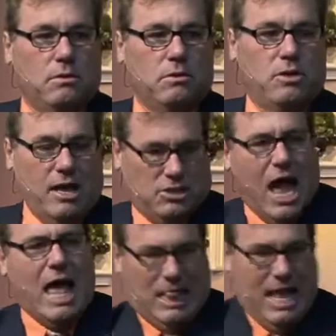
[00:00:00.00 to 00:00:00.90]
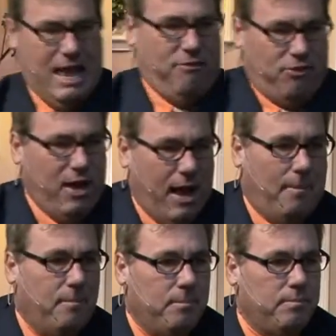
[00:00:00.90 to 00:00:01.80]
does not leave
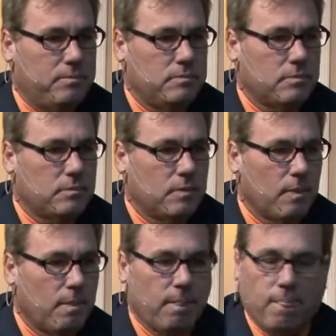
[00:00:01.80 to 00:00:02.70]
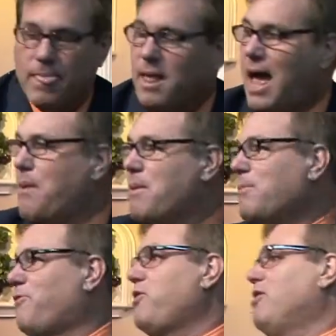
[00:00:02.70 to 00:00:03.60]
them. I
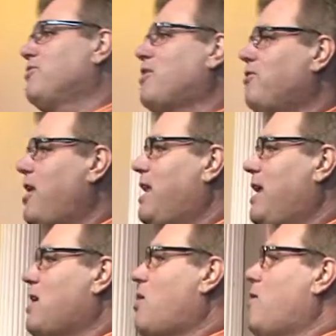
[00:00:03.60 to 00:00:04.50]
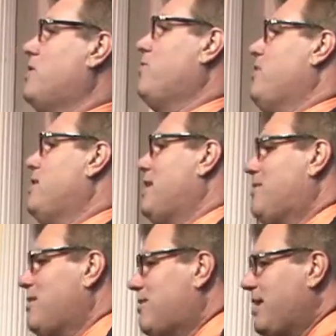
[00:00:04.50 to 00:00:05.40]
remember a few years ago, Janie had got over to G T
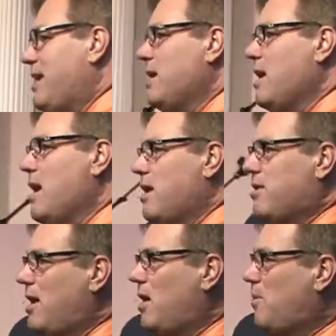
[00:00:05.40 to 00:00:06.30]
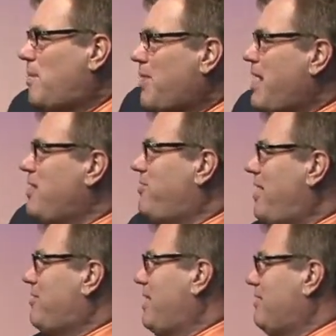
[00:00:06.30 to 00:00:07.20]
C C to help. I think
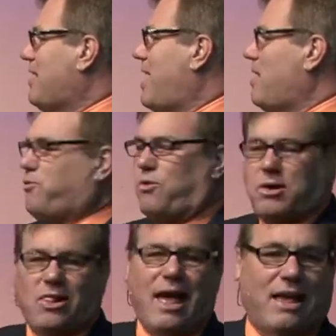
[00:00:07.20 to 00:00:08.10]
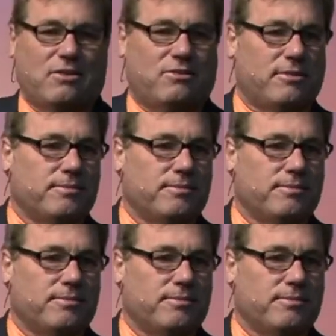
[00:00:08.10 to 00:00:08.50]
Jesse get signed up for a class.